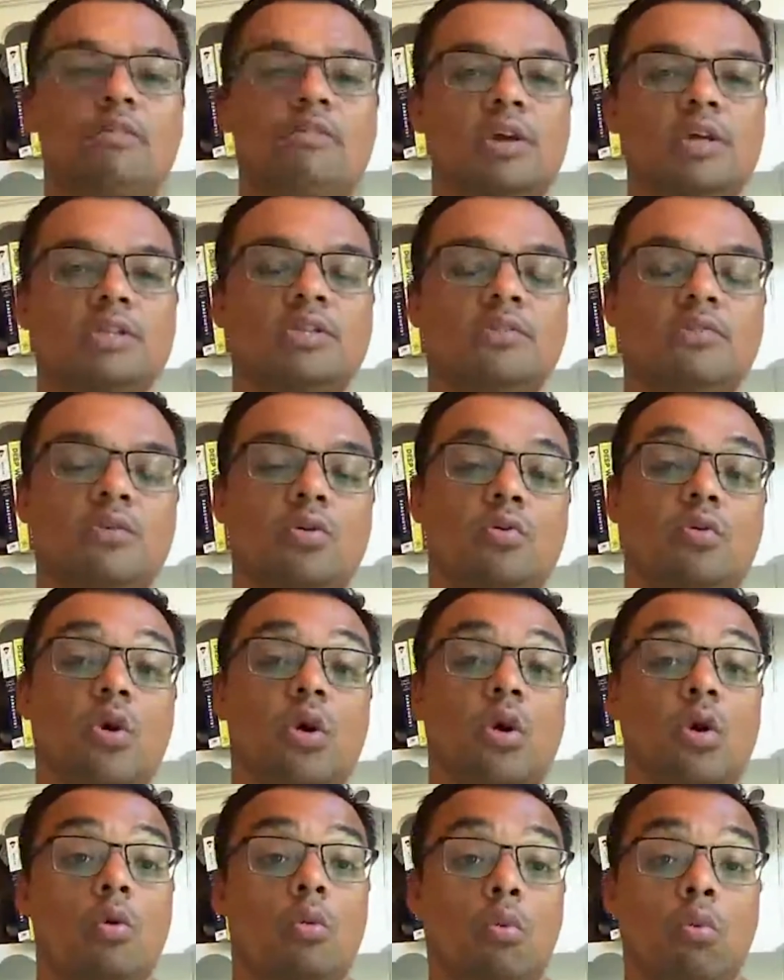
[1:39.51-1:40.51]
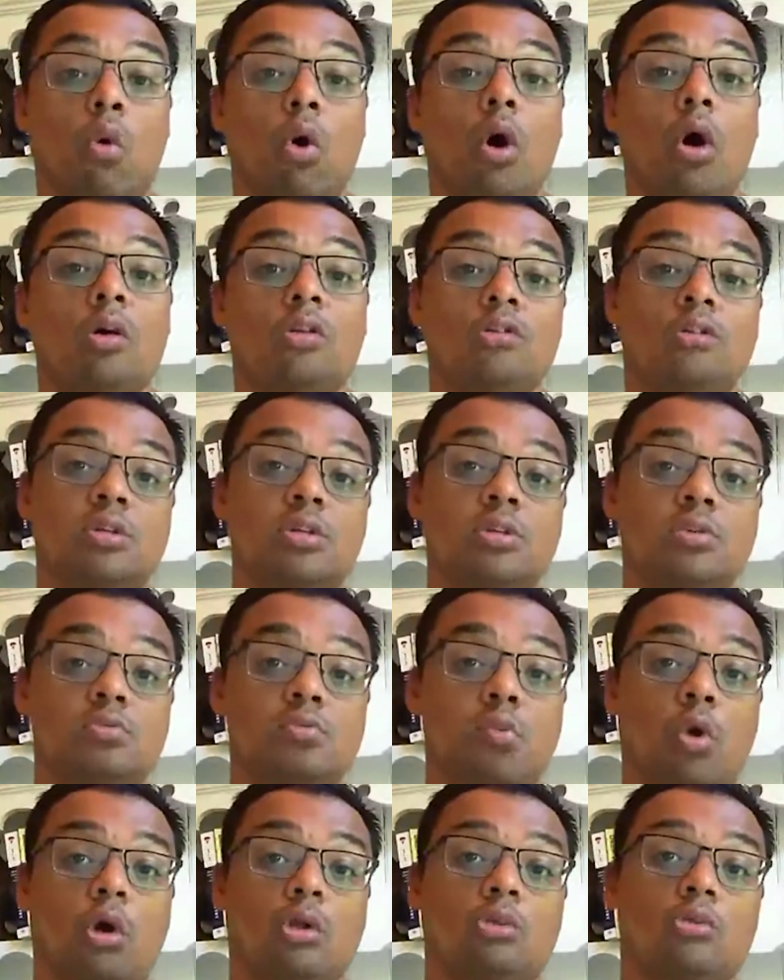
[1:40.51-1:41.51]
First of all, what do you
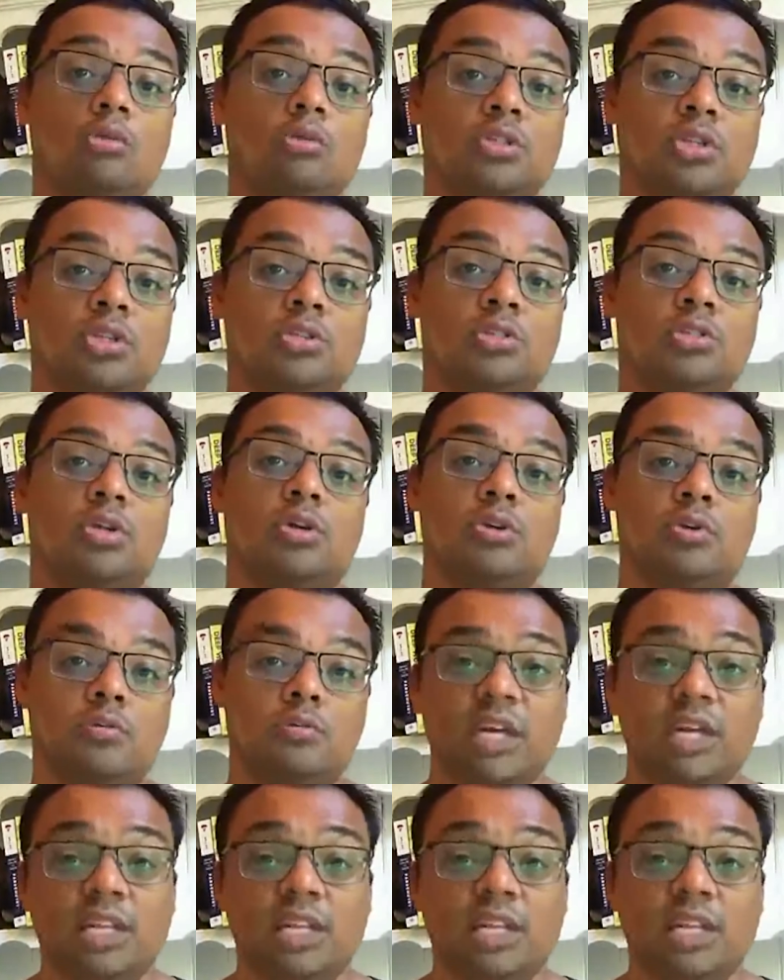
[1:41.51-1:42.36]
want to do?